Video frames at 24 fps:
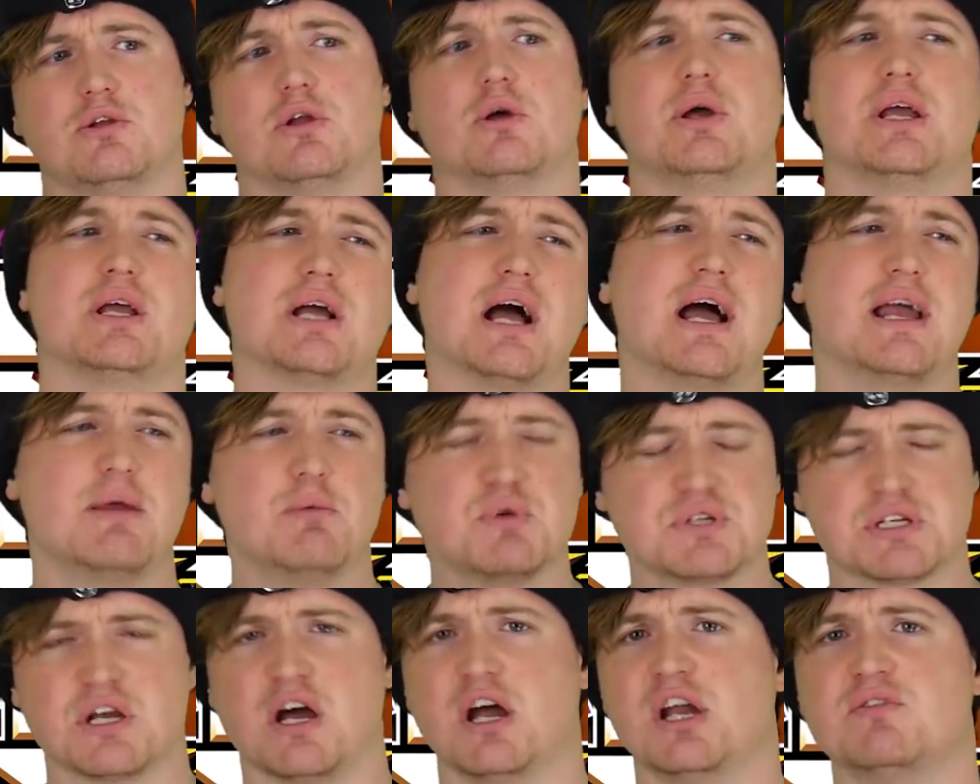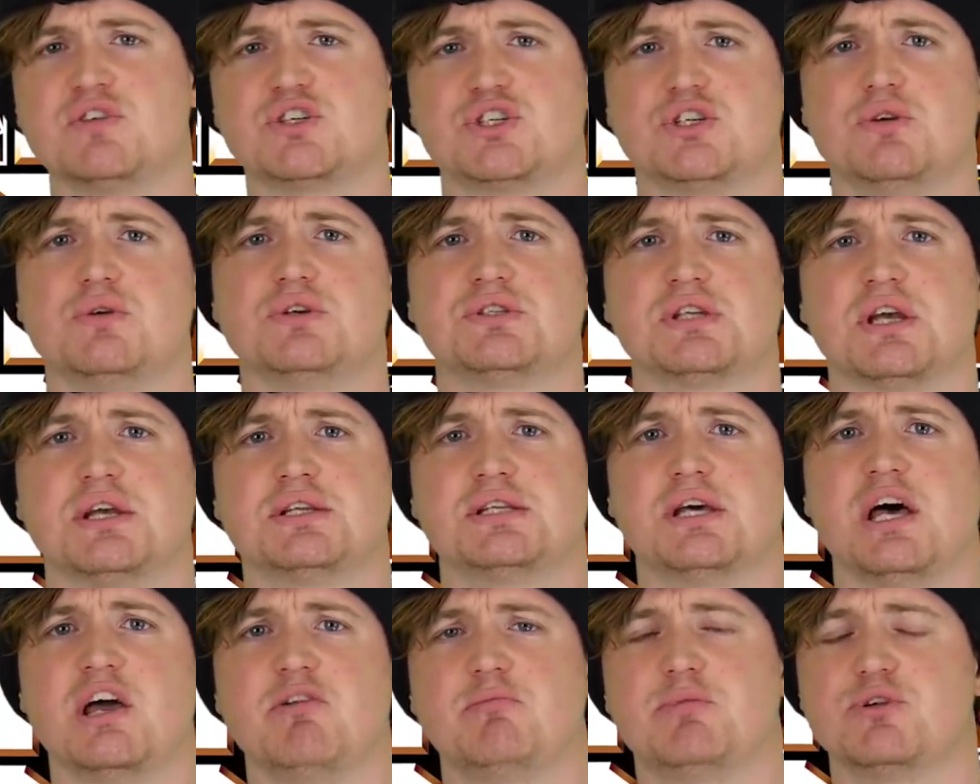it was kind of a suicide
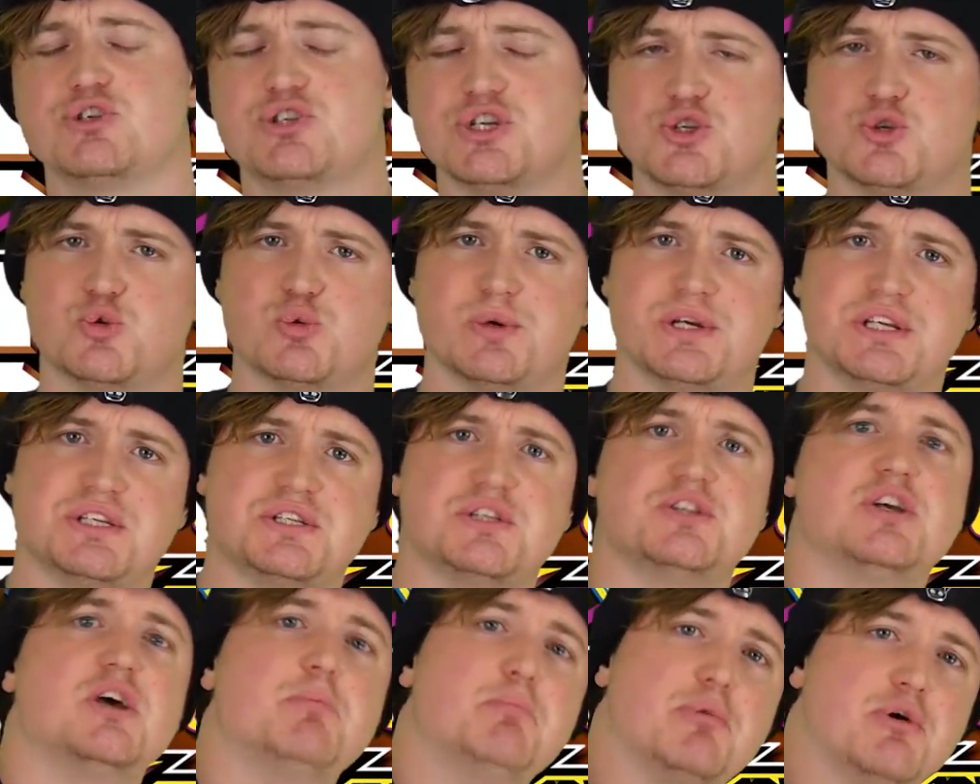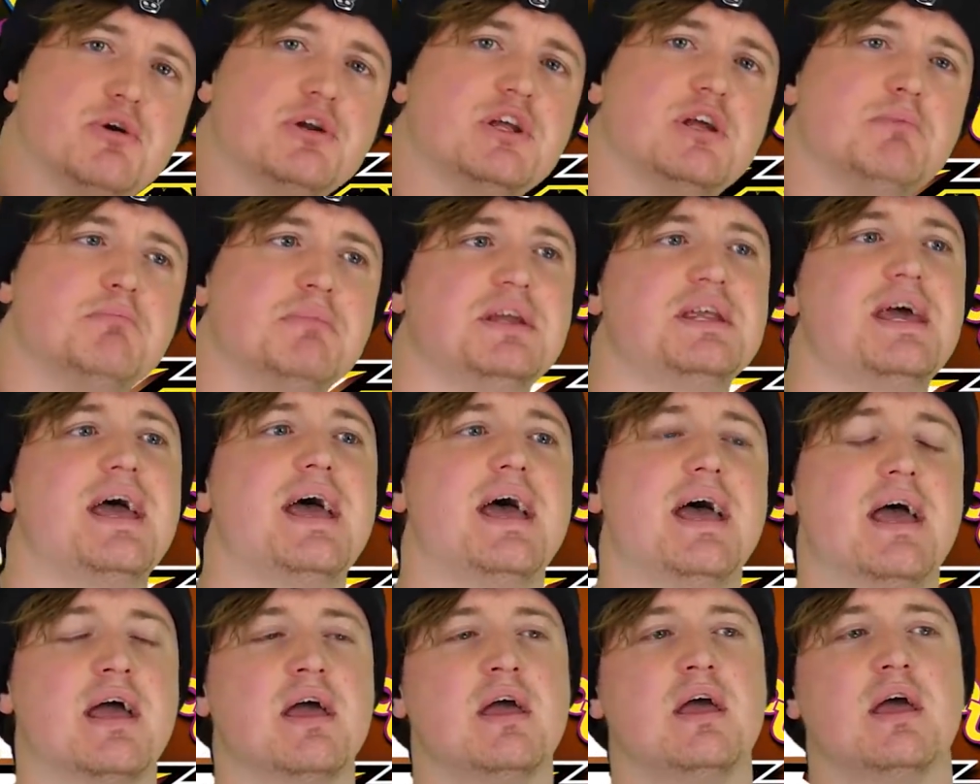dive, but she twisted her body in
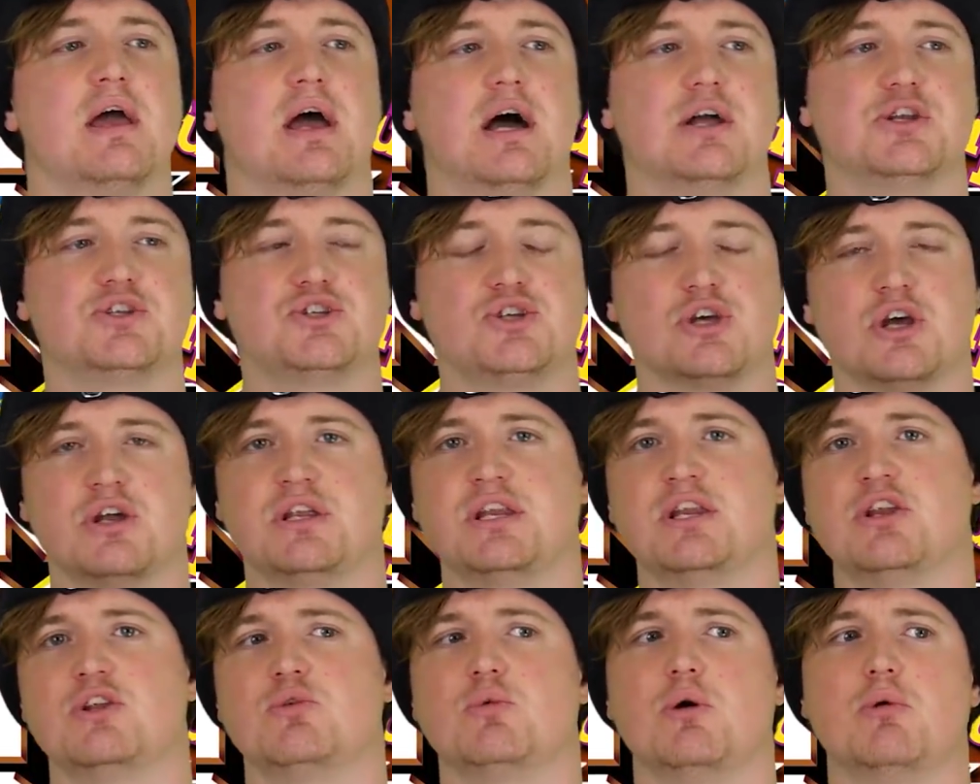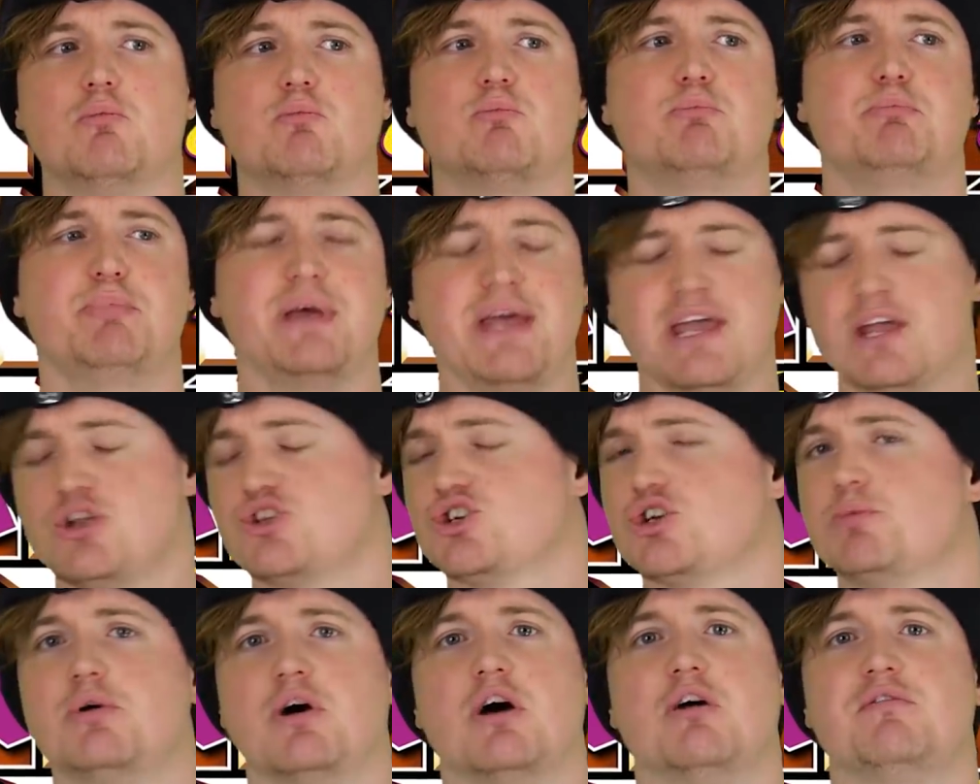midair and turned it into a
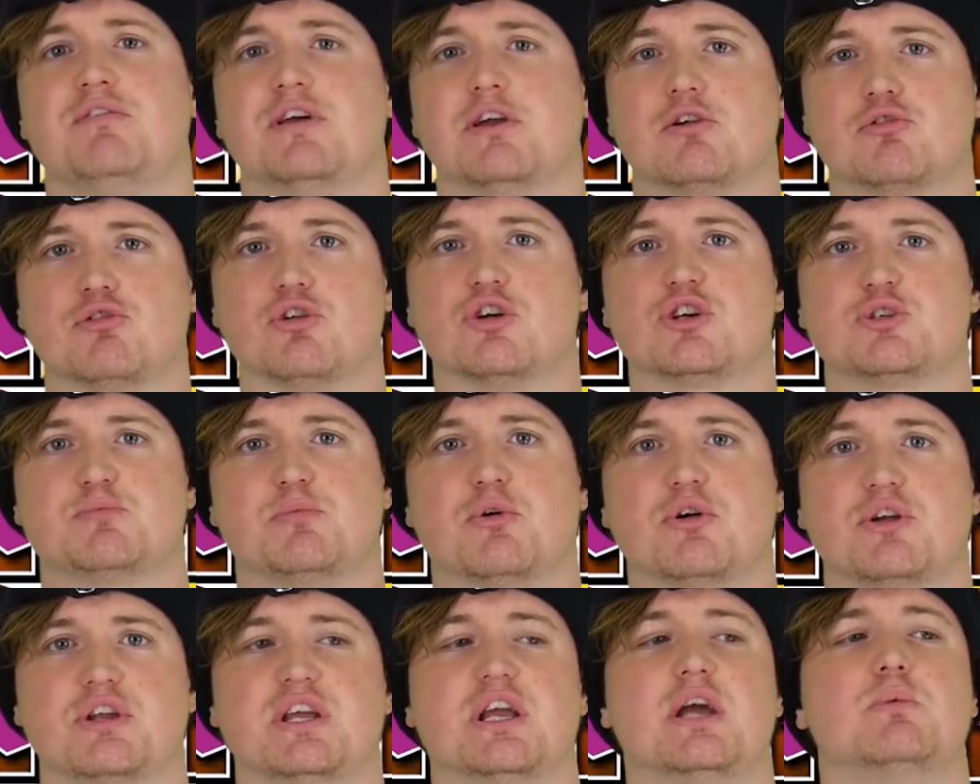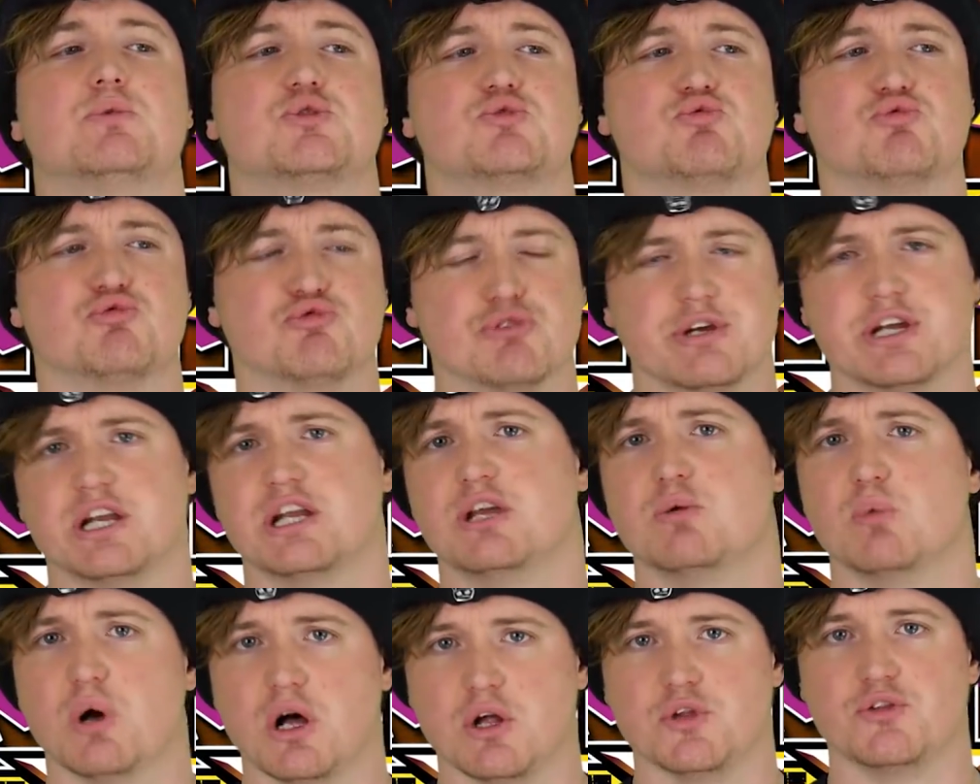picture-perfect crossbody. It was really
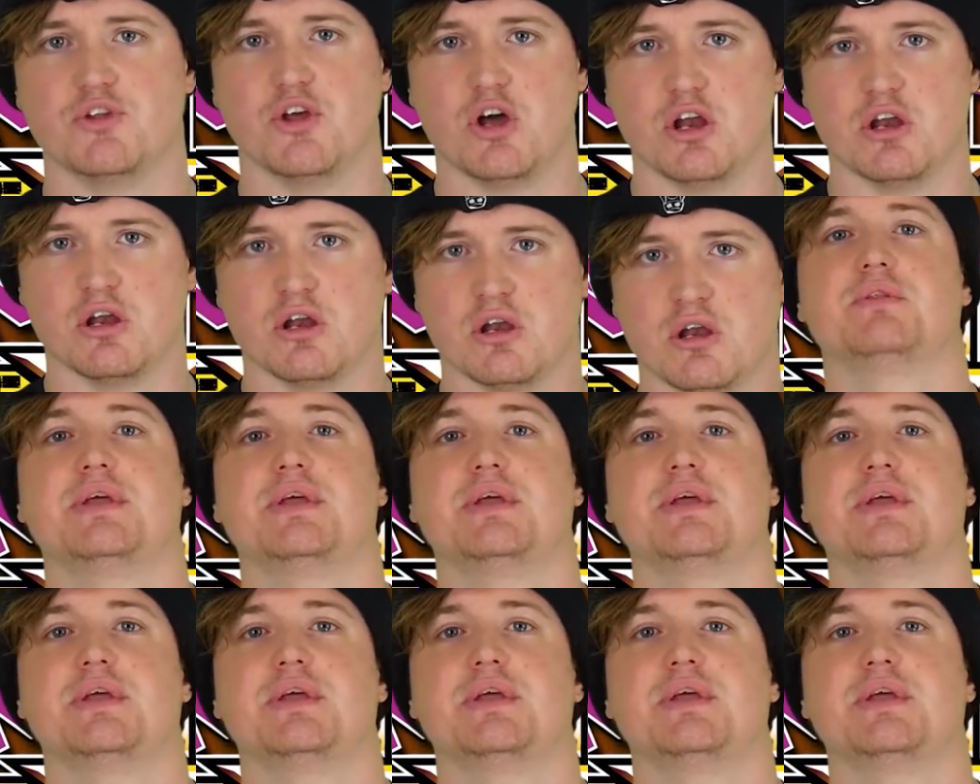well done.